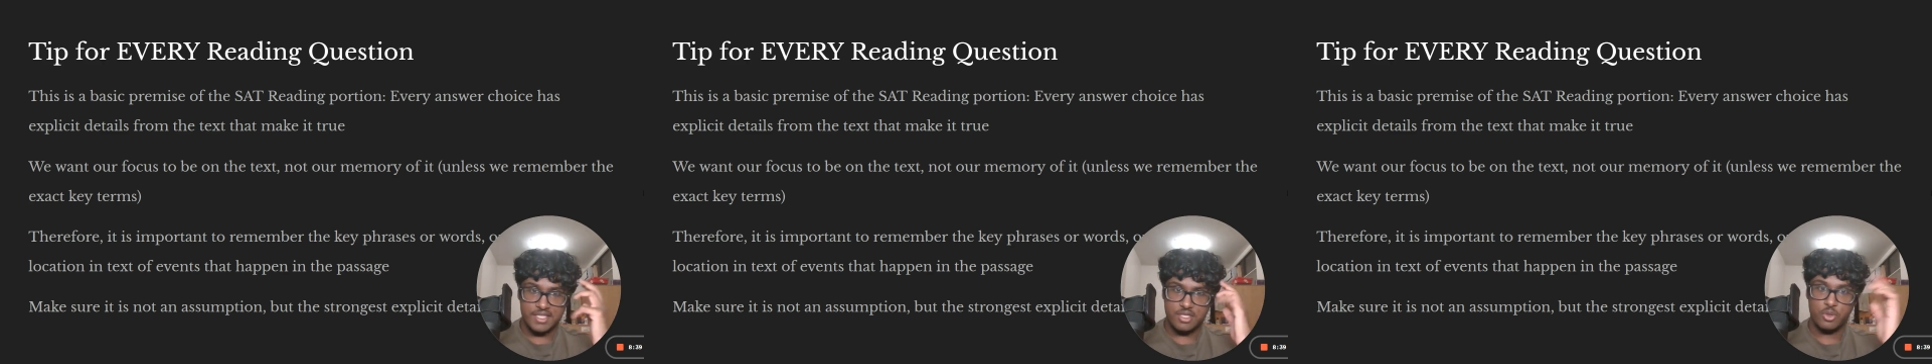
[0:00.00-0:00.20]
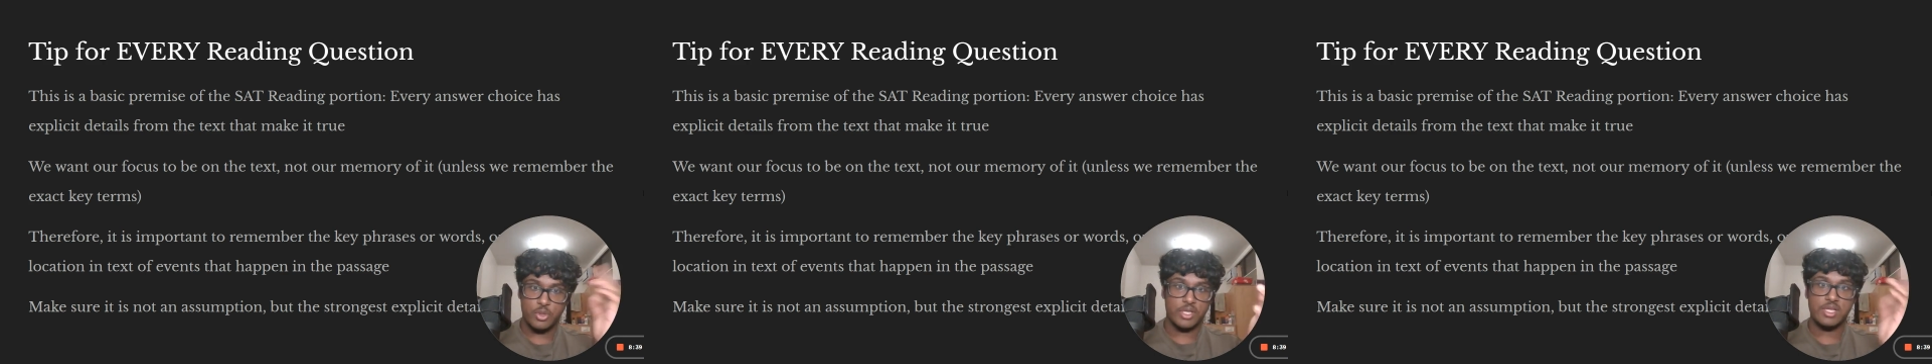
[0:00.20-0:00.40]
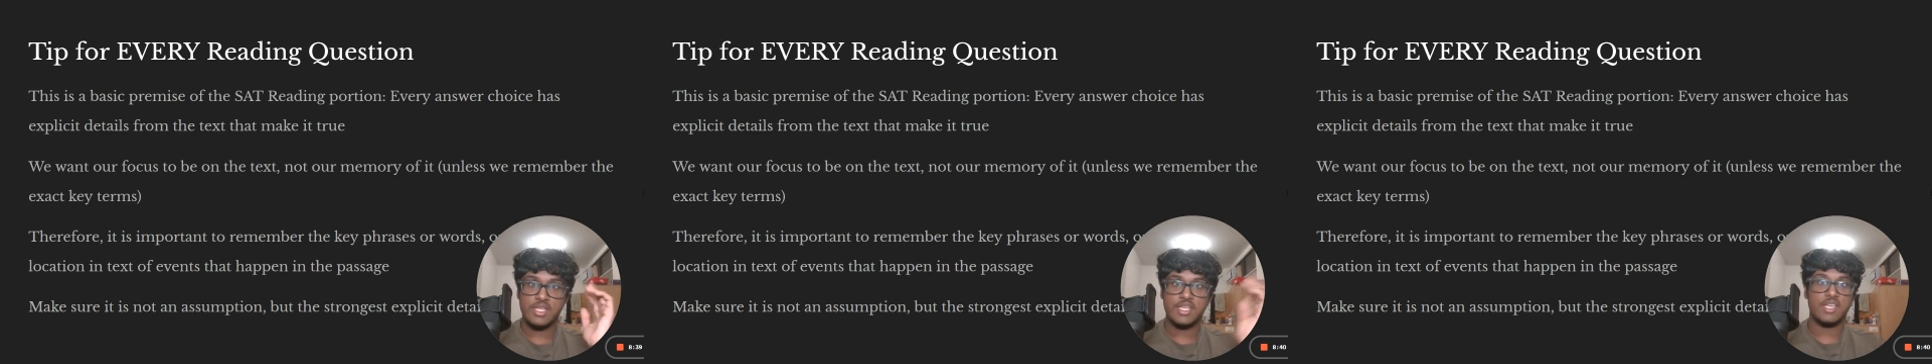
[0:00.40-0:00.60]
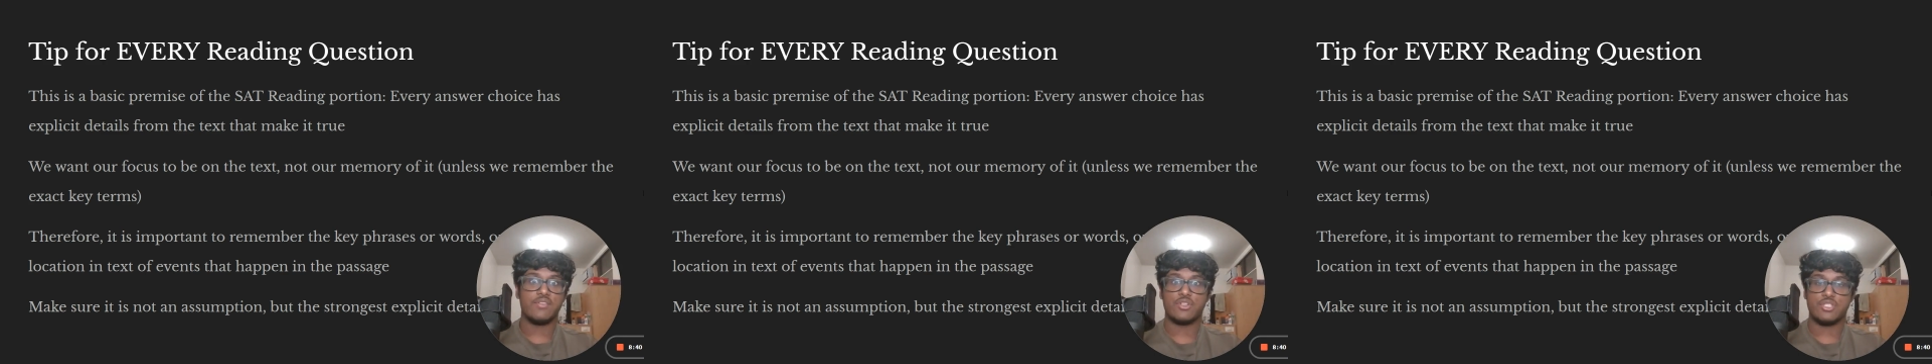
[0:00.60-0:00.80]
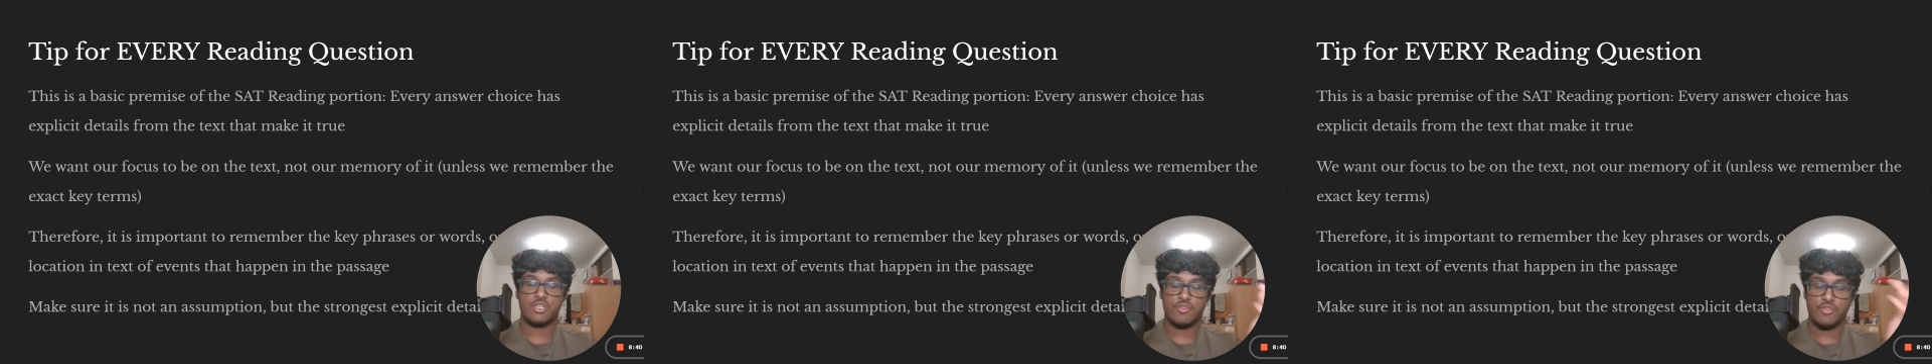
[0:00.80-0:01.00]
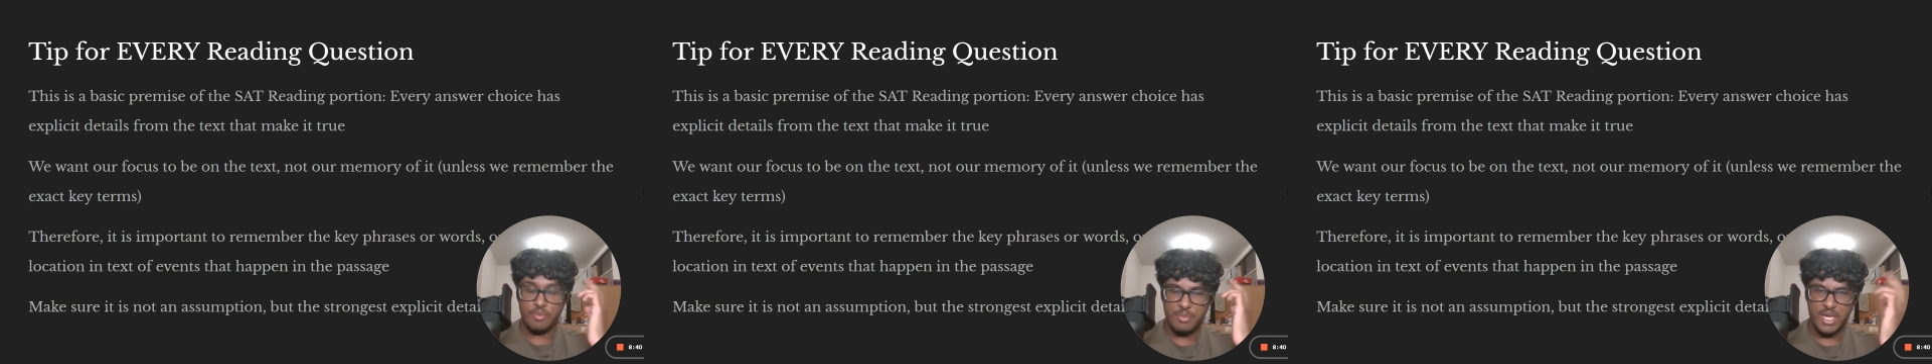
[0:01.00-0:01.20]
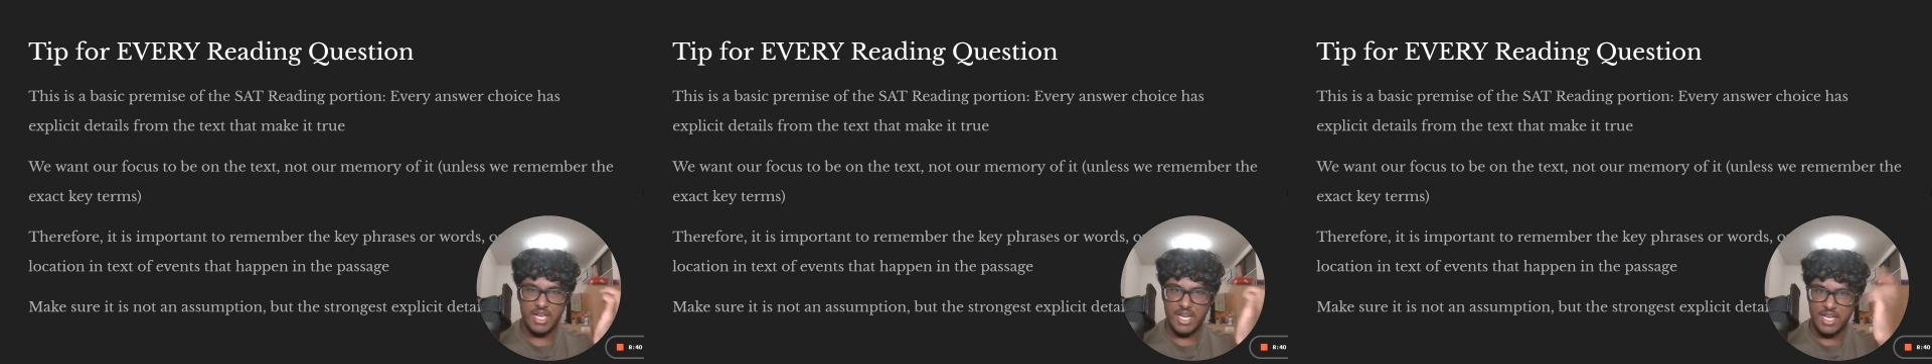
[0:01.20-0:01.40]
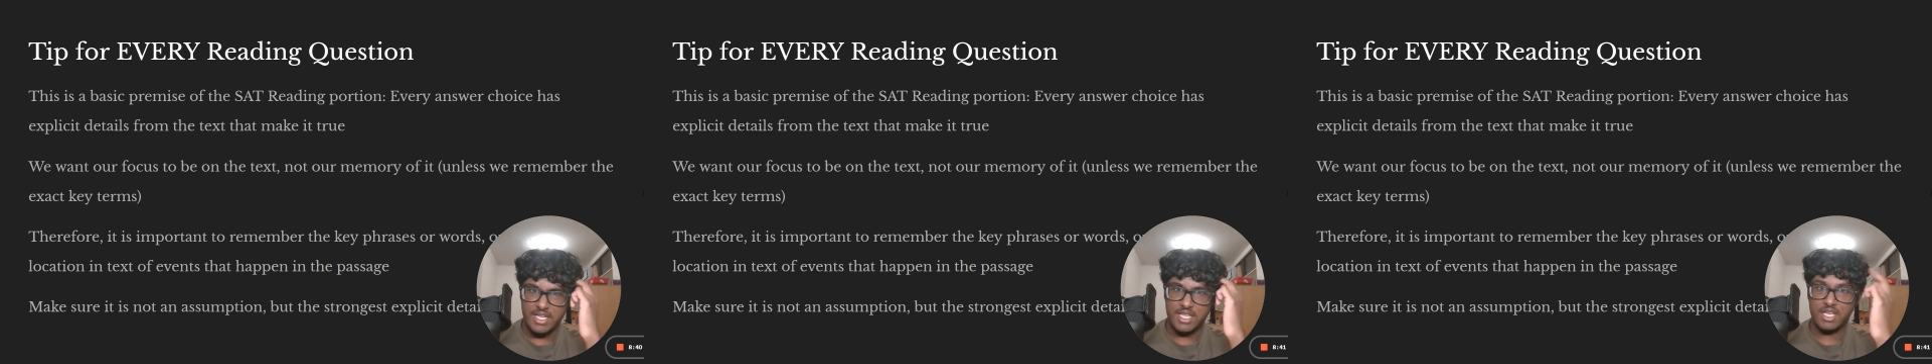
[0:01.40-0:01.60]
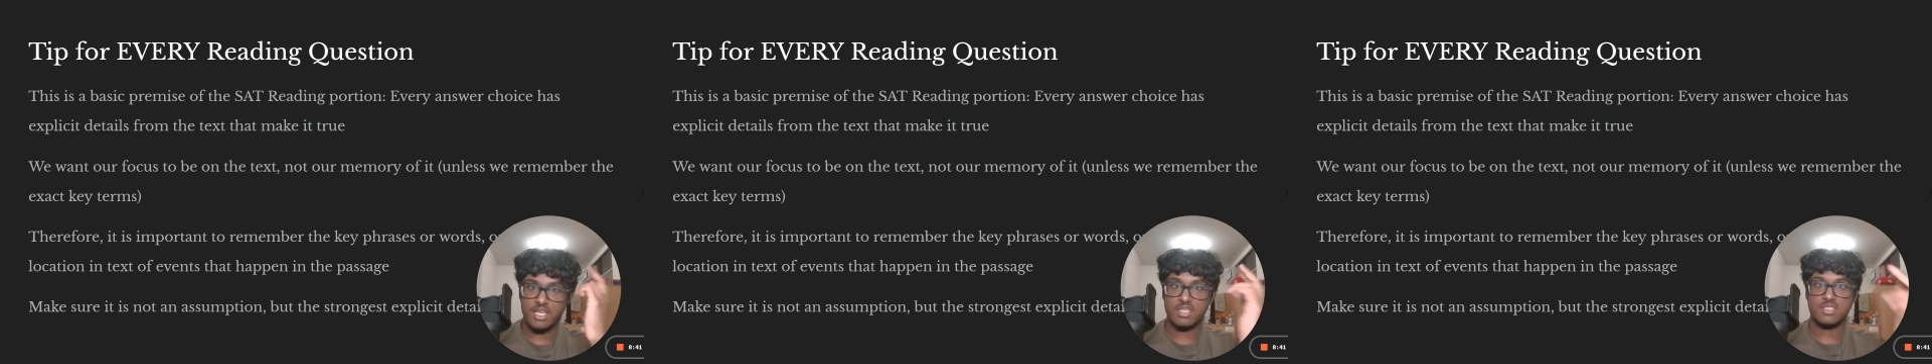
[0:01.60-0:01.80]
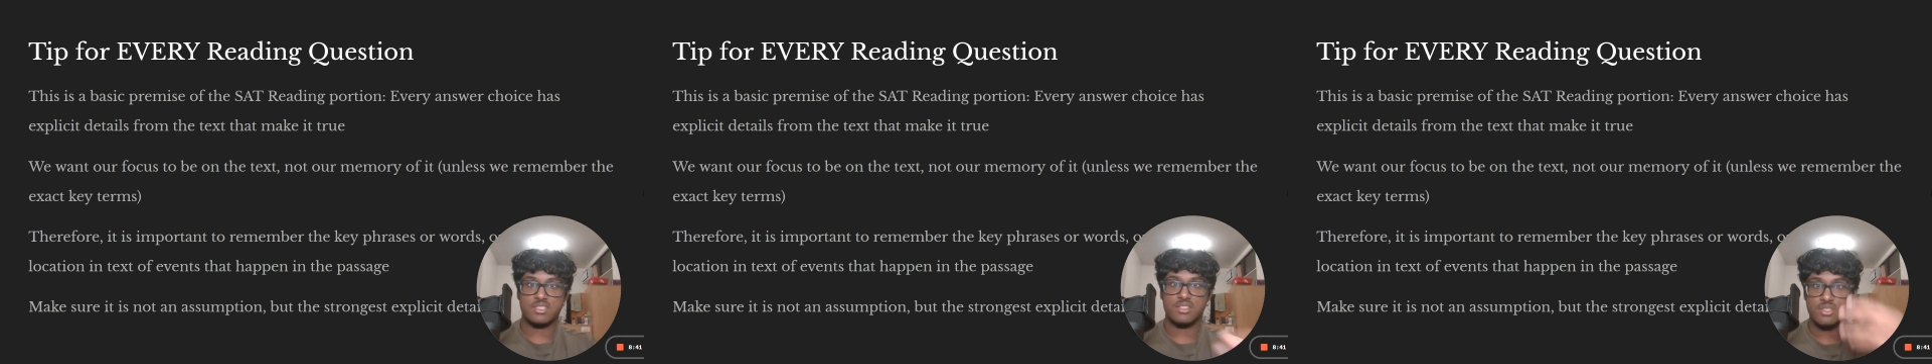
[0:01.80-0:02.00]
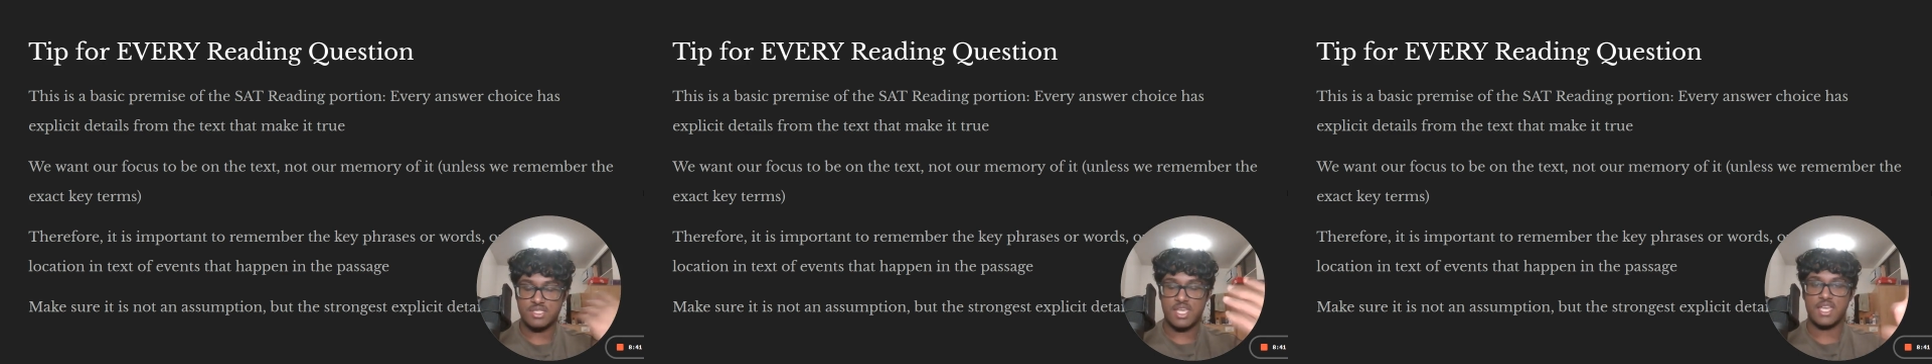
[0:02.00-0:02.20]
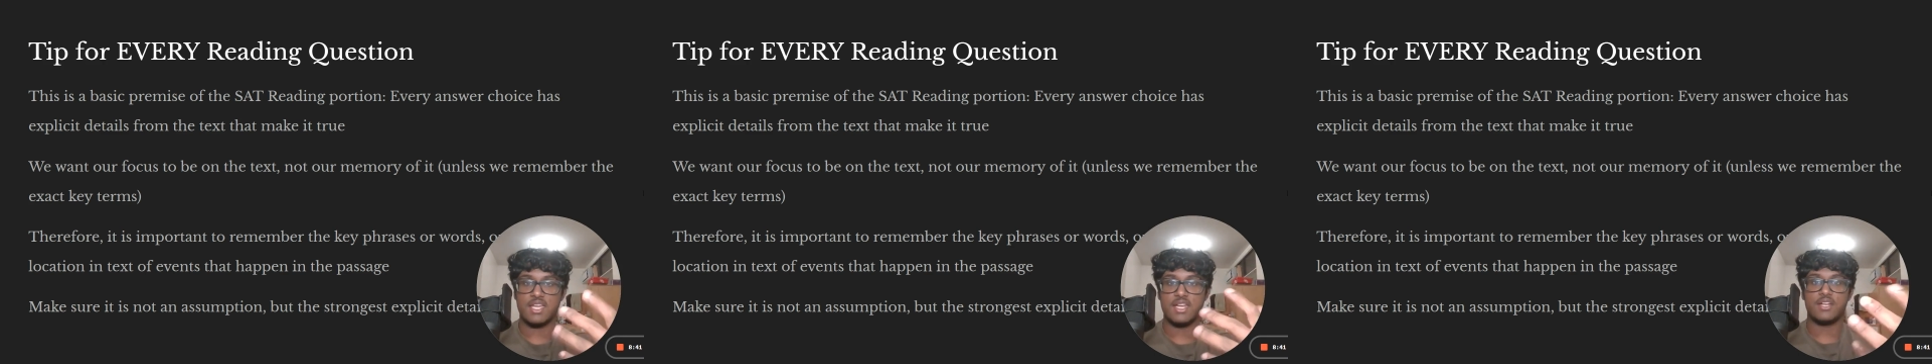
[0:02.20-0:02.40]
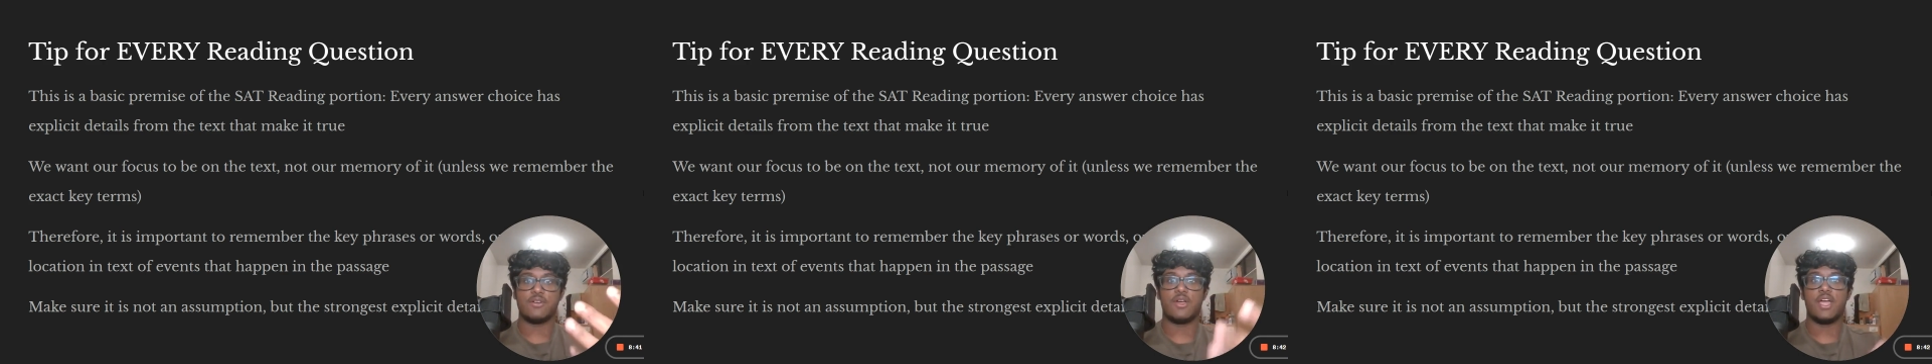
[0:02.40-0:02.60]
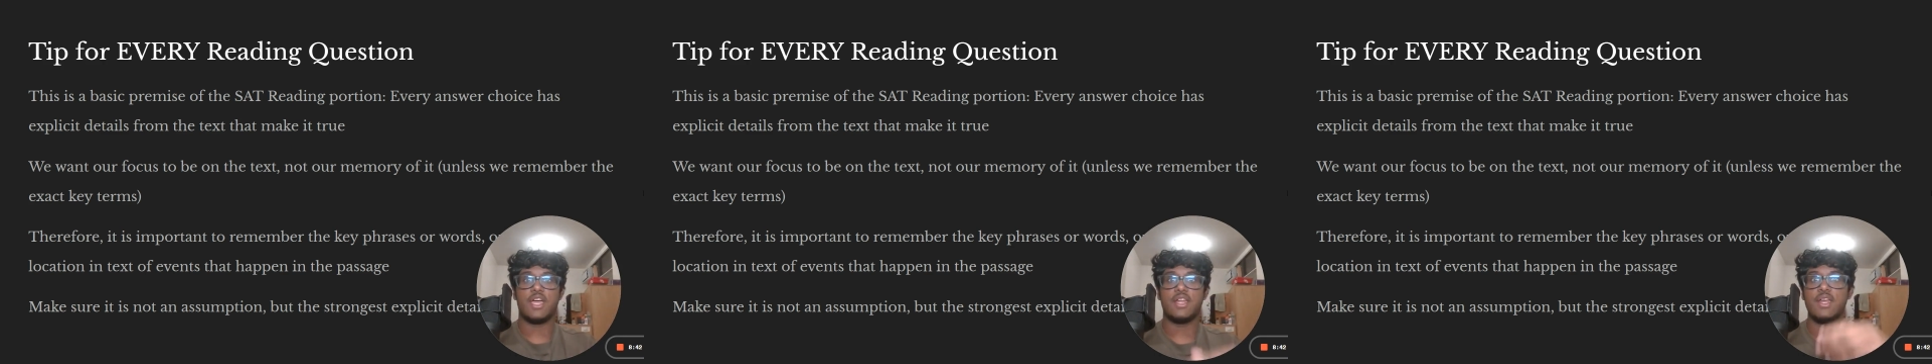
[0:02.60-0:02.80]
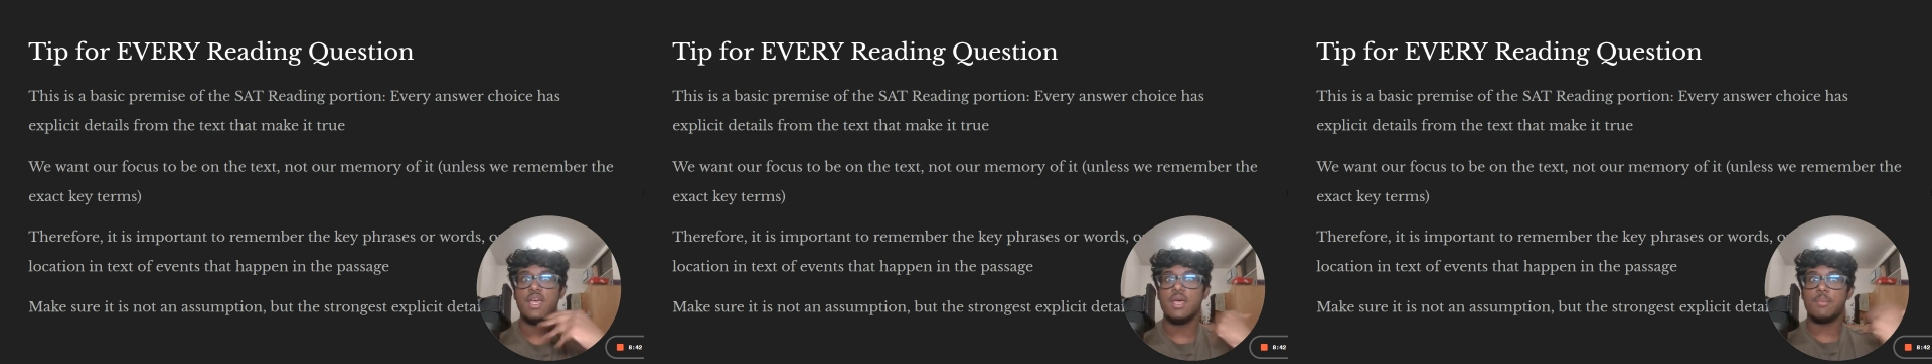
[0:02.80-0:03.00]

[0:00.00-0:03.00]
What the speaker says: quickly give yourself a main idea, say it in your head,